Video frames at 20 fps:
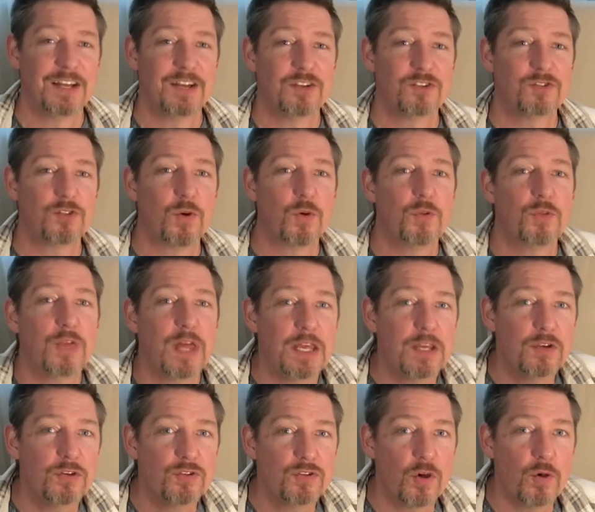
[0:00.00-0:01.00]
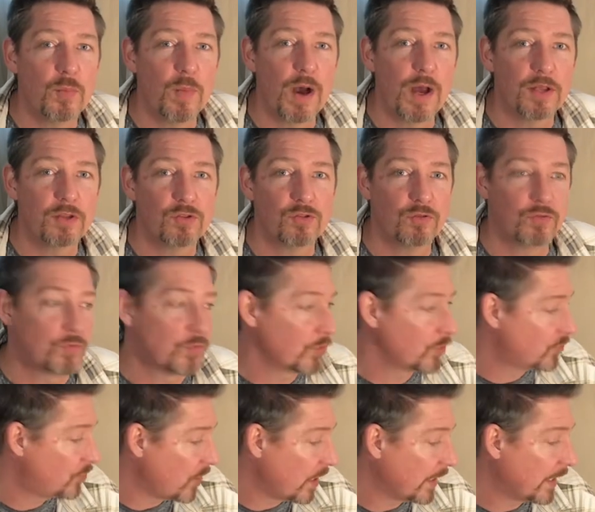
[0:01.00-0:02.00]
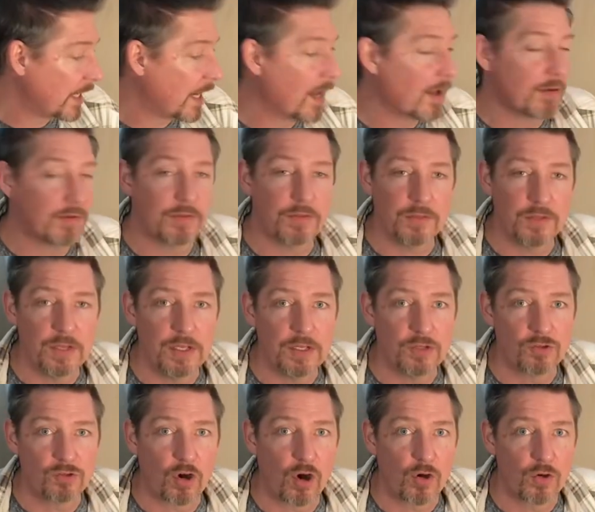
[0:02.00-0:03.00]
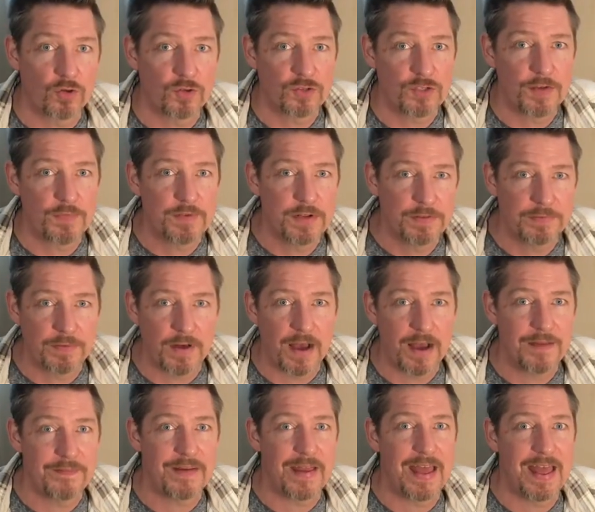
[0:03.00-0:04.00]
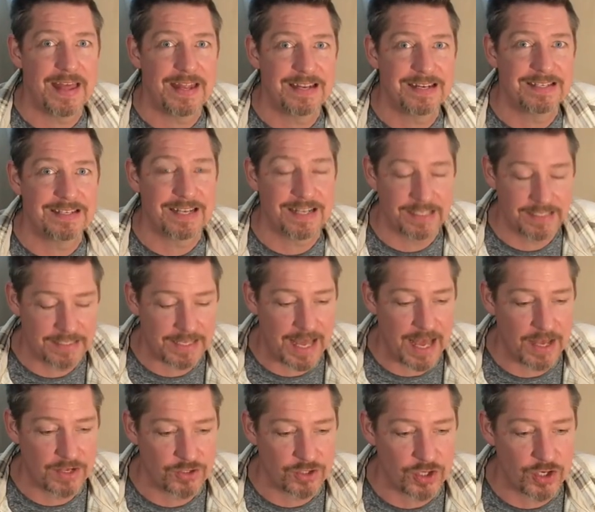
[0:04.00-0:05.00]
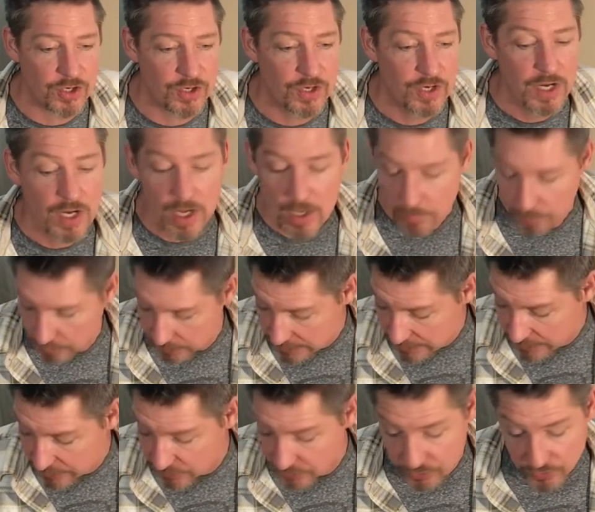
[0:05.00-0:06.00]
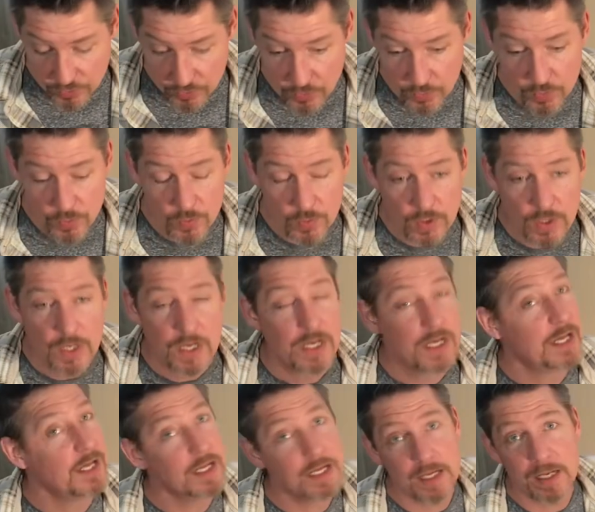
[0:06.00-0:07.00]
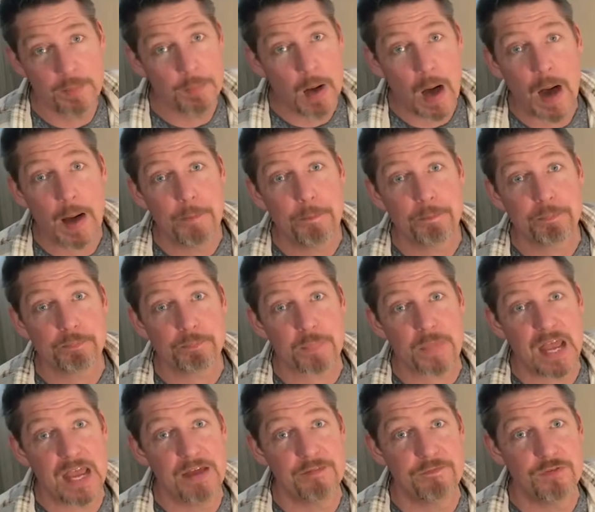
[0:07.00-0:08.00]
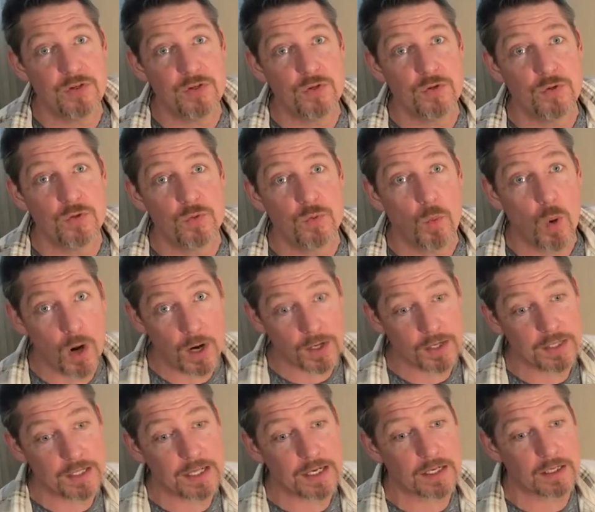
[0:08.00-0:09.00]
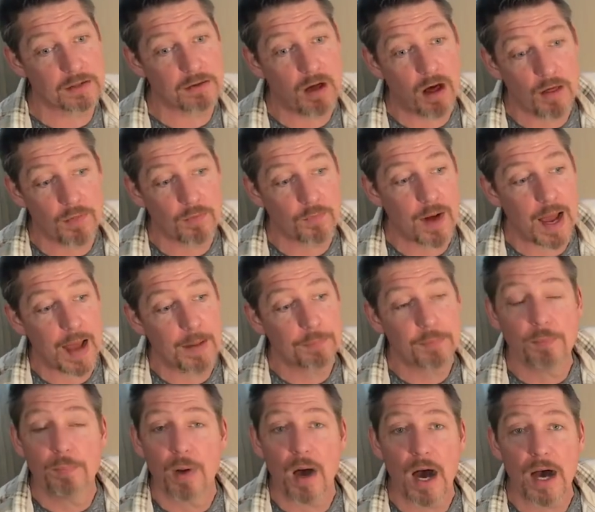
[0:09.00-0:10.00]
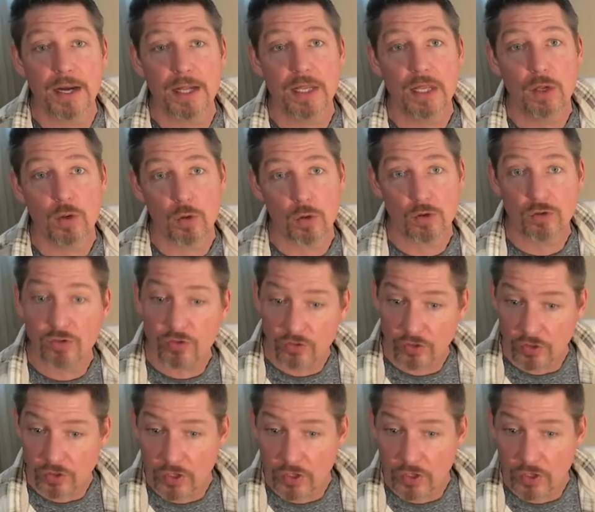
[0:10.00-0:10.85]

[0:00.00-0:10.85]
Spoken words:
so thank you so much for checking out the Charles 75N Telecaster. Please do hit him up if you wanted to get a cloth wrapped body, or just a